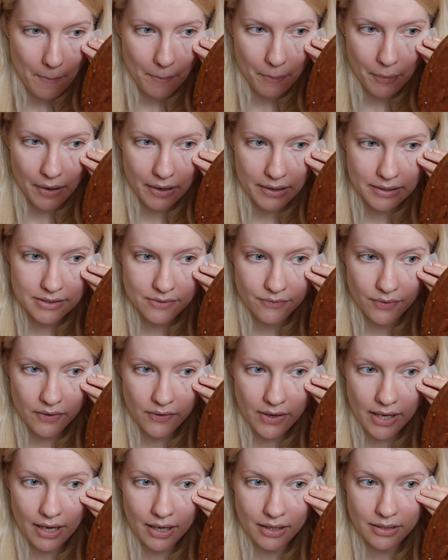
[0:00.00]
But it's
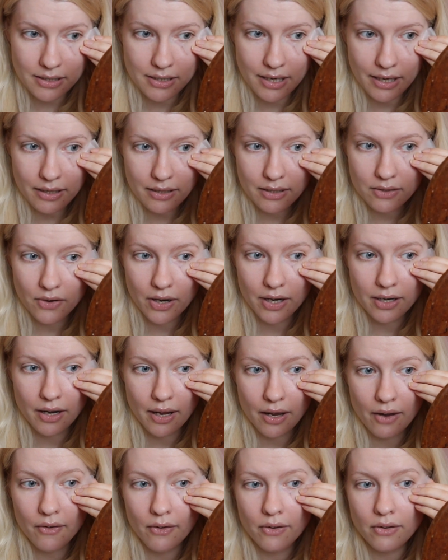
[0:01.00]
very handy dandy right
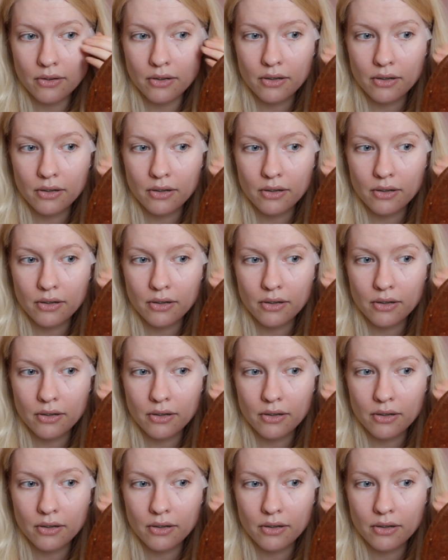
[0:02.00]
now.